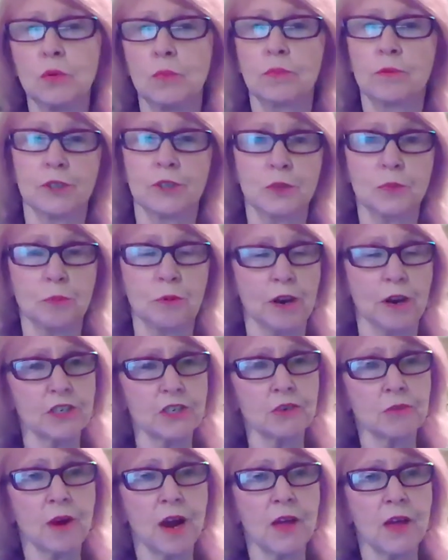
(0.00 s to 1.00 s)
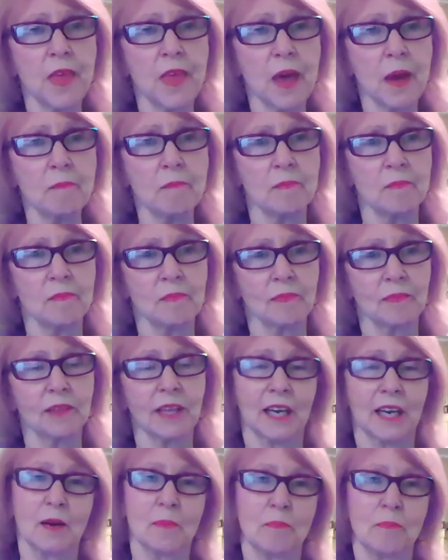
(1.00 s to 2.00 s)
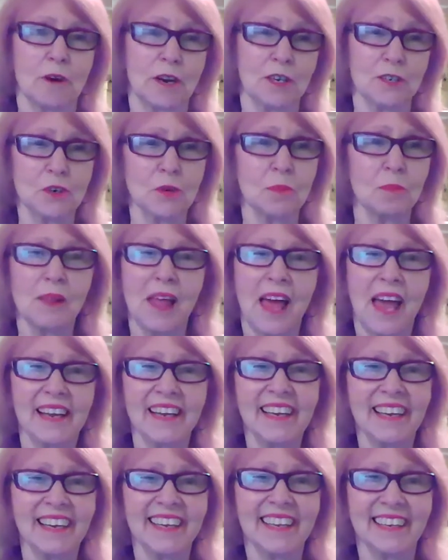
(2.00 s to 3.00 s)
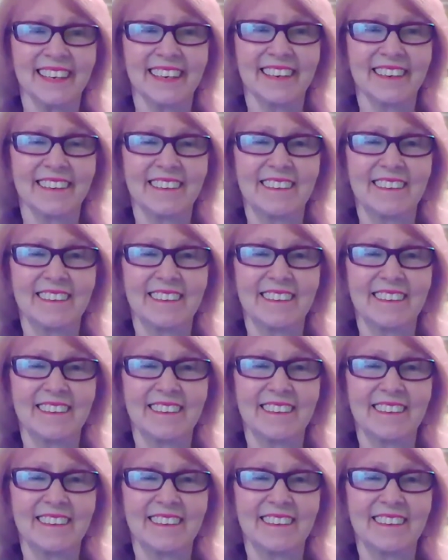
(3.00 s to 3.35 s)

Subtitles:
who puts pressure on them, like a pressure blanket